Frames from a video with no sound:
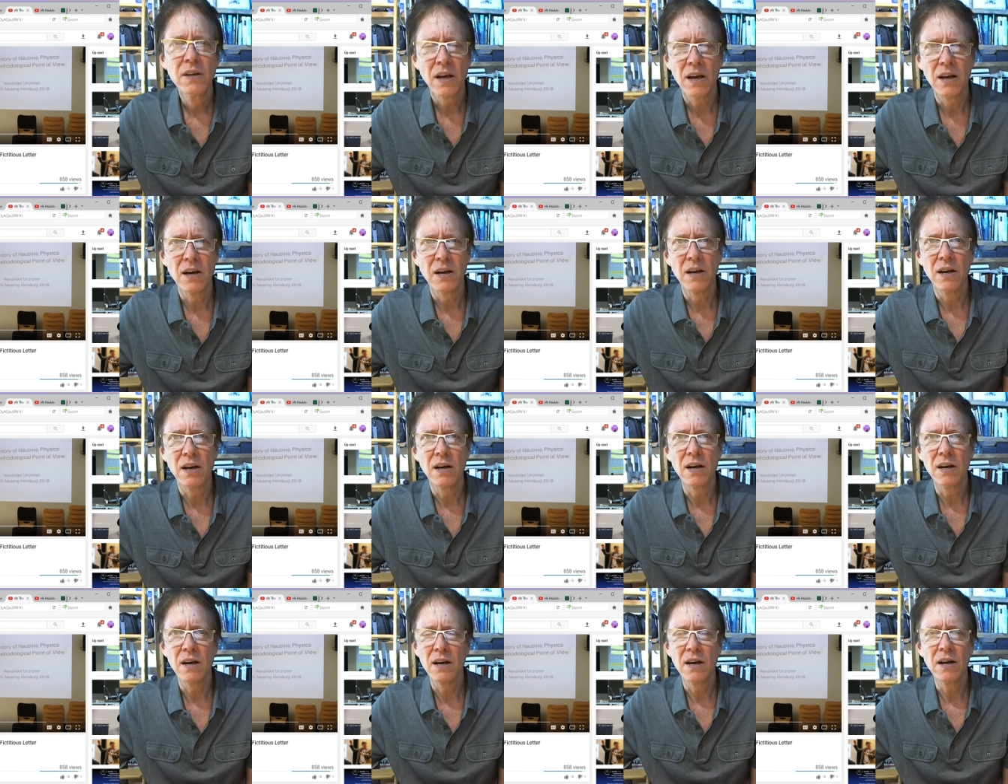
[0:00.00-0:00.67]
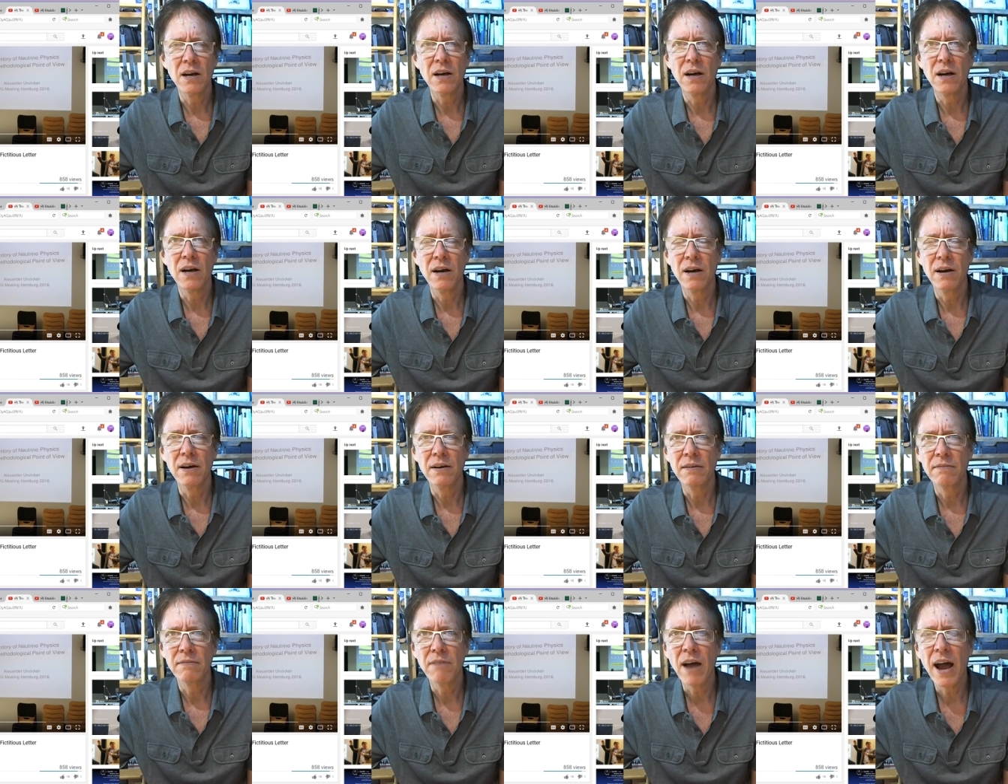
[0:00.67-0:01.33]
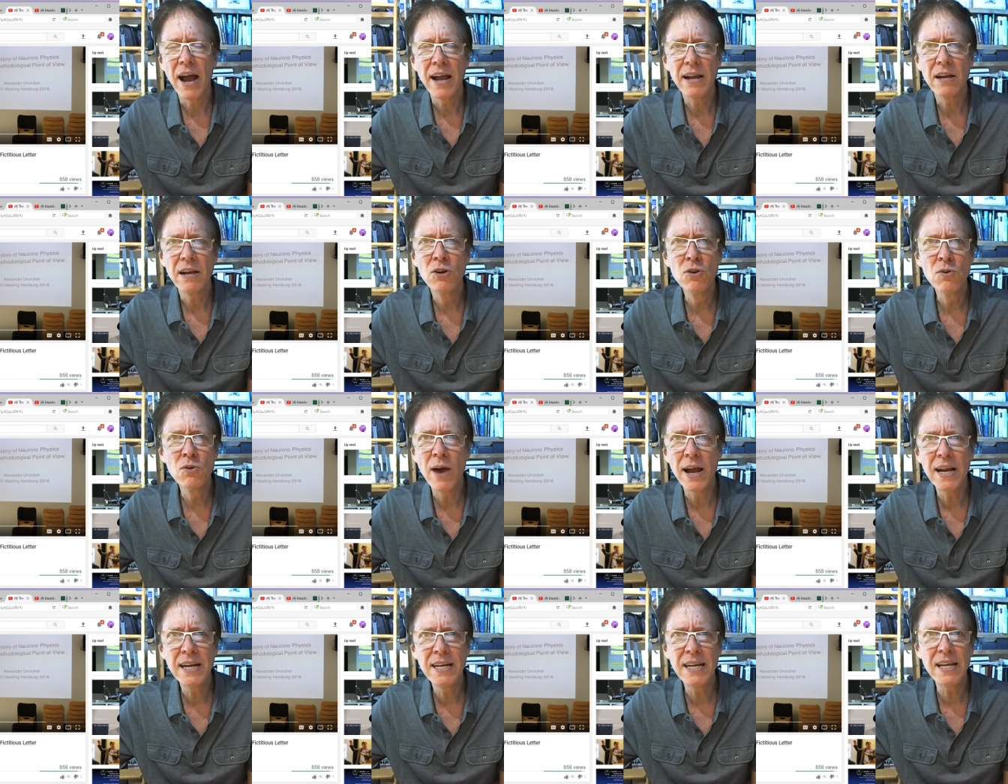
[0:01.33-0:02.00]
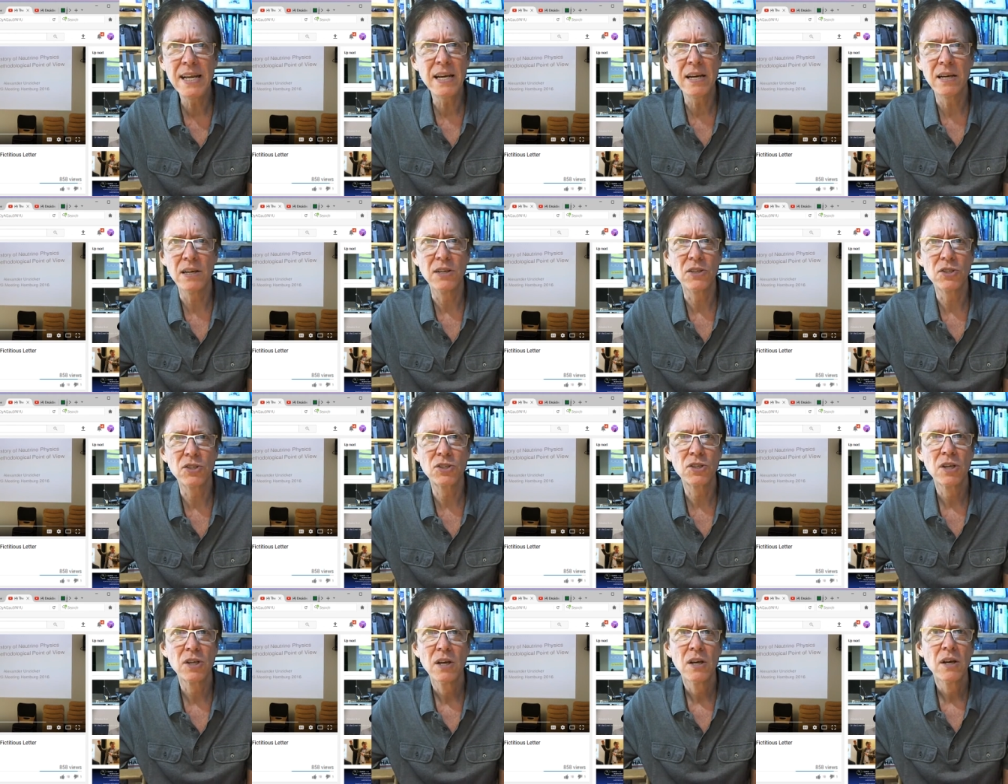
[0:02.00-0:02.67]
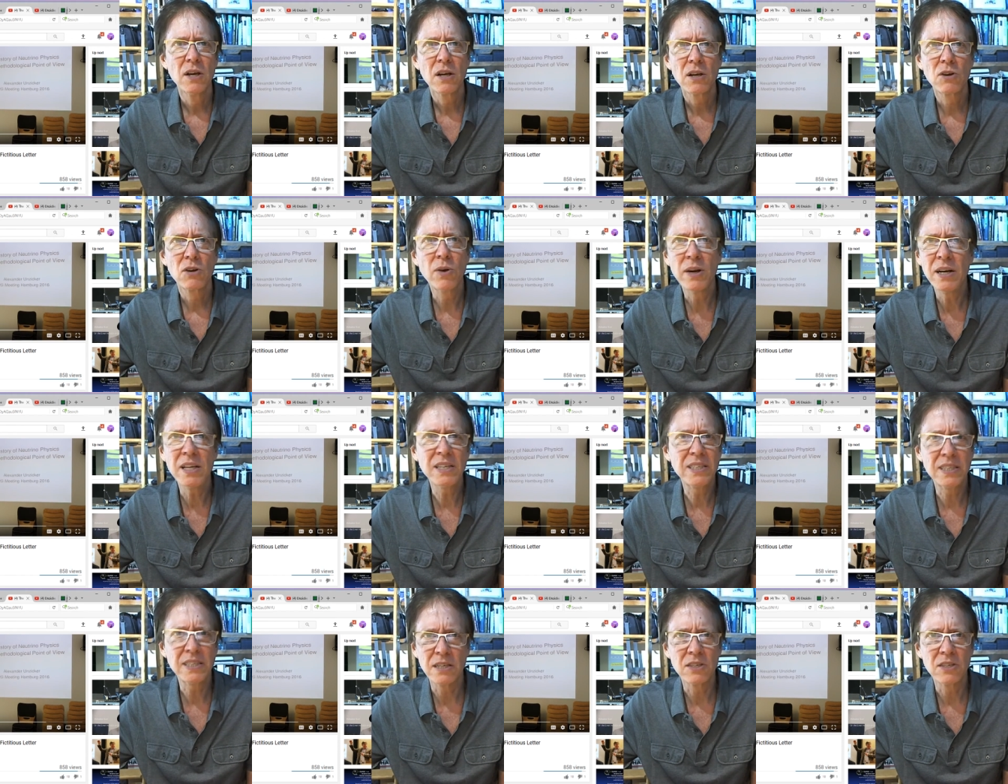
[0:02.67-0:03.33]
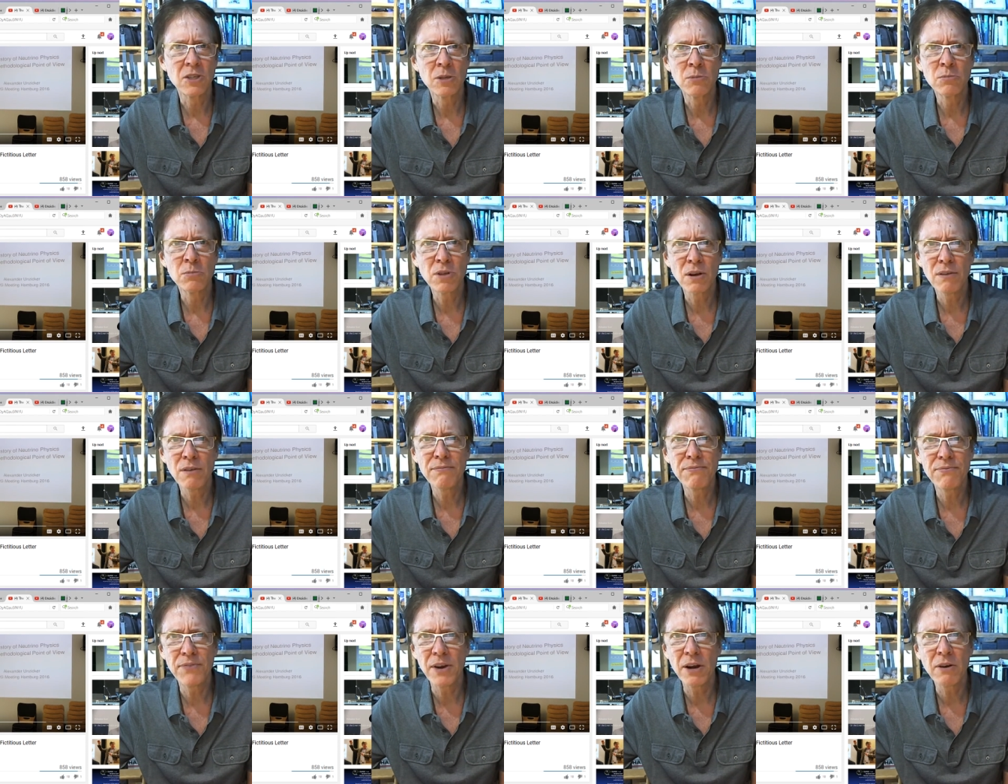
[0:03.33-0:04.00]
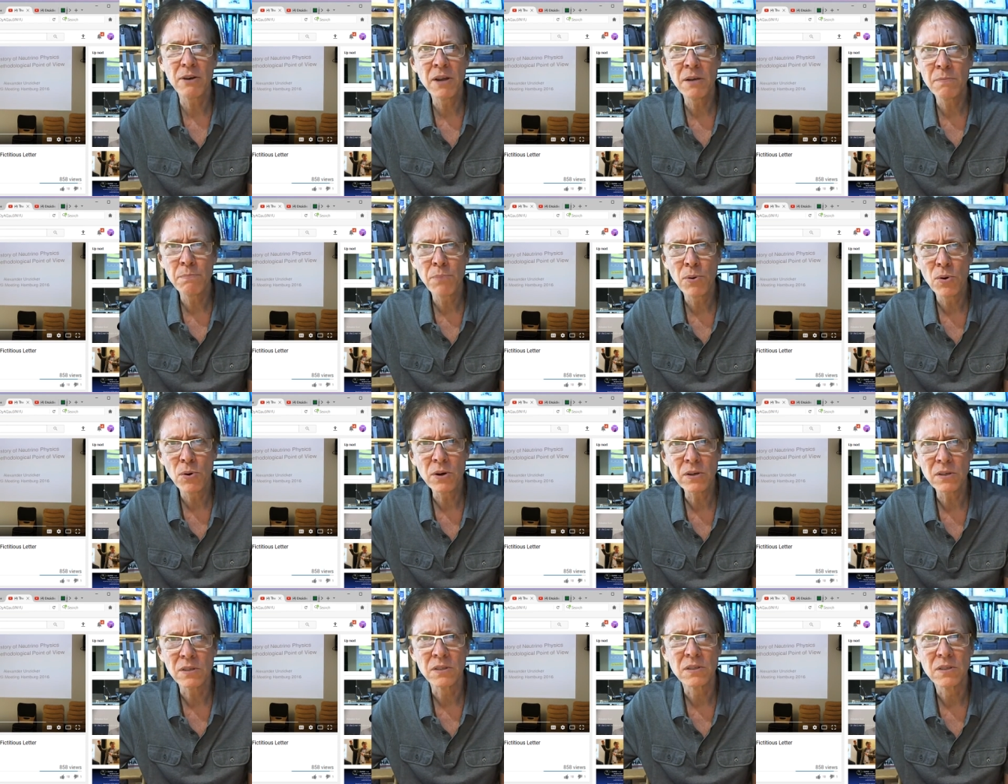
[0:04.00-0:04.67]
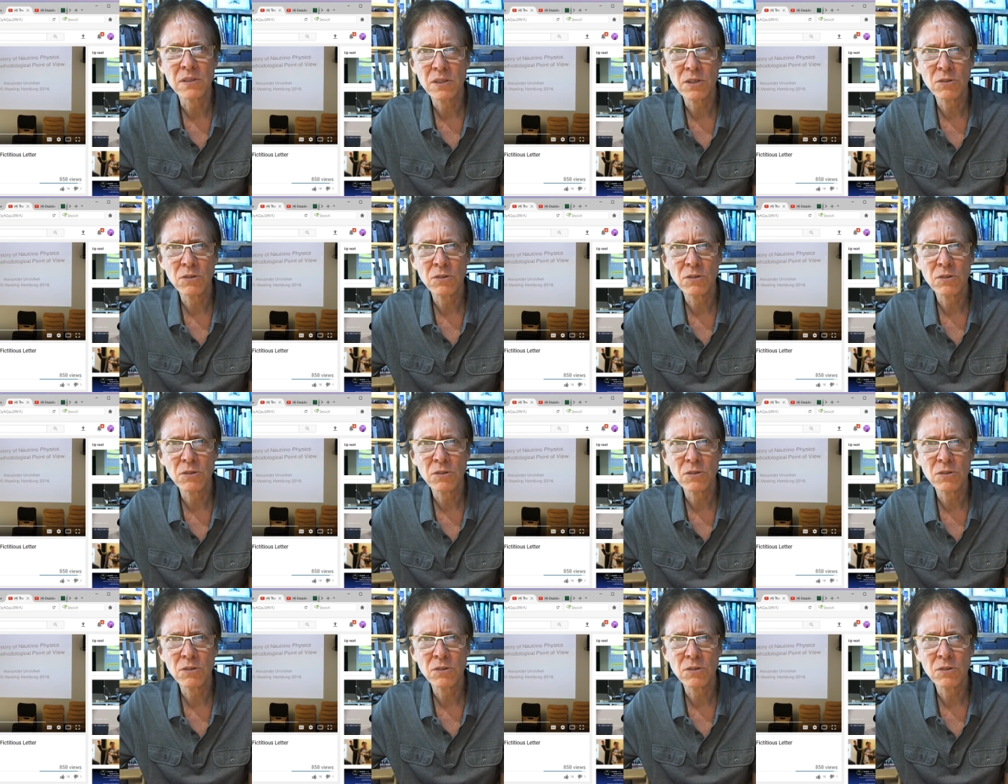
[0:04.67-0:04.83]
Uh, uh, I, new ideas, criticisms are very important.